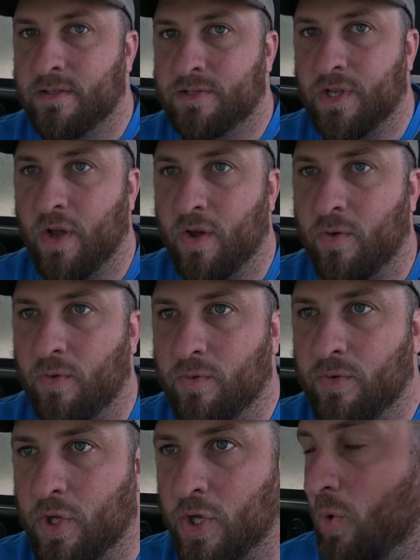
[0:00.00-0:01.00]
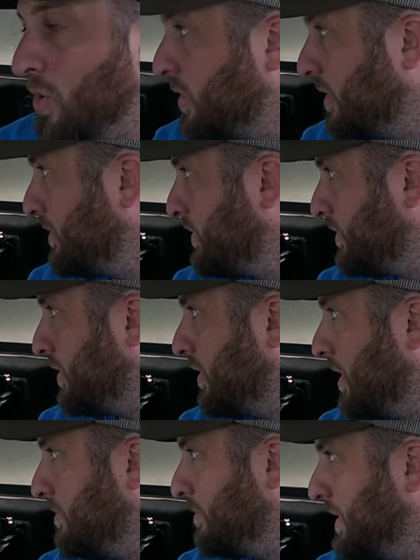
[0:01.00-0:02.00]
So you can order them through
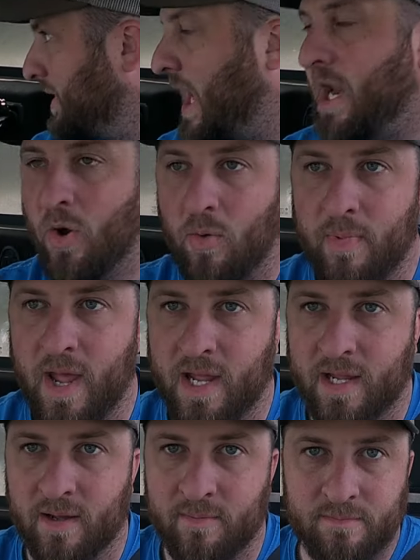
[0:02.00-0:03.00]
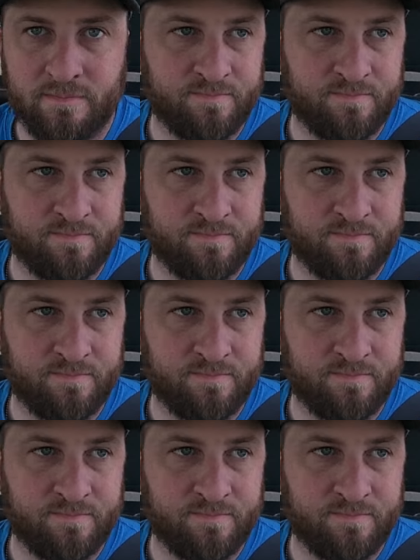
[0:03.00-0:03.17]
them, but they don't make them.